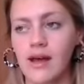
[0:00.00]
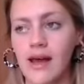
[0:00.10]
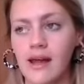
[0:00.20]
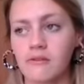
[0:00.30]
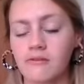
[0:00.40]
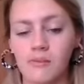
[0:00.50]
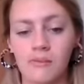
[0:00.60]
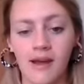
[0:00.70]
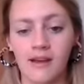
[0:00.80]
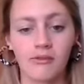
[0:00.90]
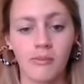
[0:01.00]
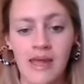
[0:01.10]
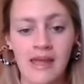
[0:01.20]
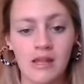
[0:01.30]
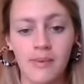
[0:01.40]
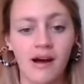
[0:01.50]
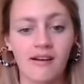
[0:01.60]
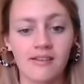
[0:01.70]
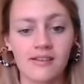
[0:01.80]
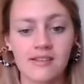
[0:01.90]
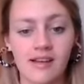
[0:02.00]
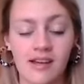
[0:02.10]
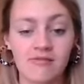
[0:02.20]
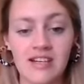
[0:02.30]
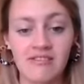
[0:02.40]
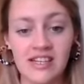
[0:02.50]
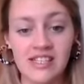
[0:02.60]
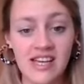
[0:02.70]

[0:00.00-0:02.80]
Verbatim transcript: and for me in the past, it really